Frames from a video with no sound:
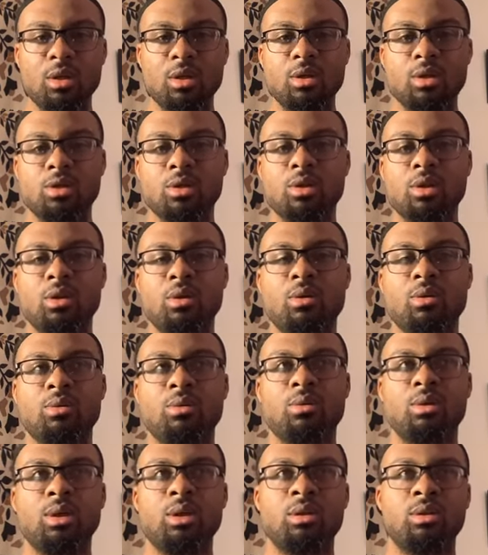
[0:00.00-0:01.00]
So
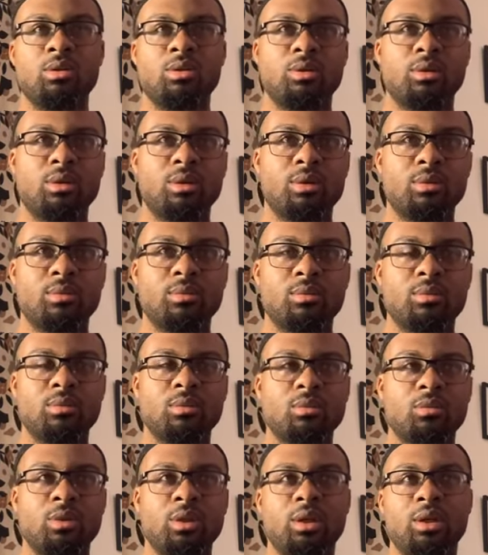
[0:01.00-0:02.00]
either
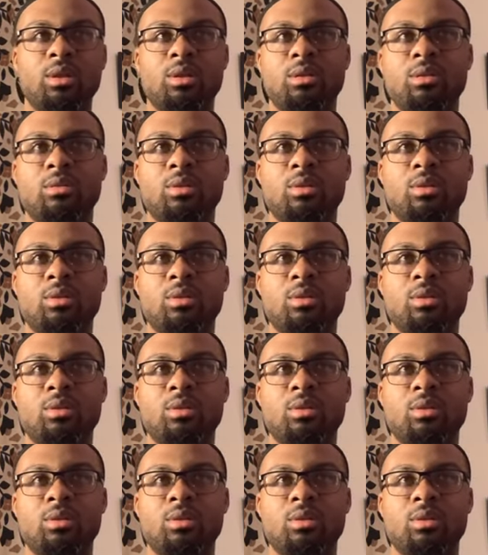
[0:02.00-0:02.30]
we can